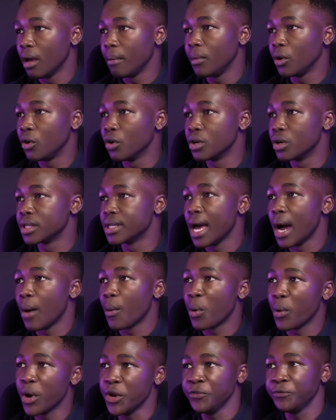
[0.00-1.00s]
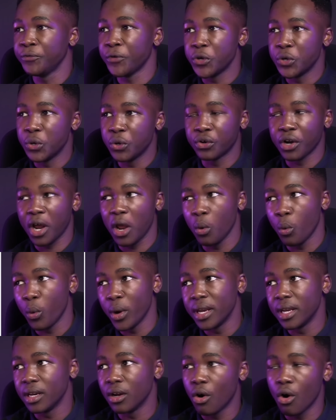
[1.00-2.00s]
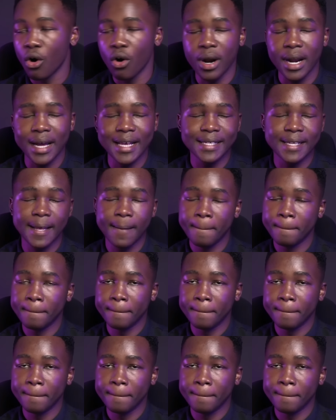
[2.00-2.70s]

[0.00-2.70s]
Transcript: because we went for Ukraine winning corners.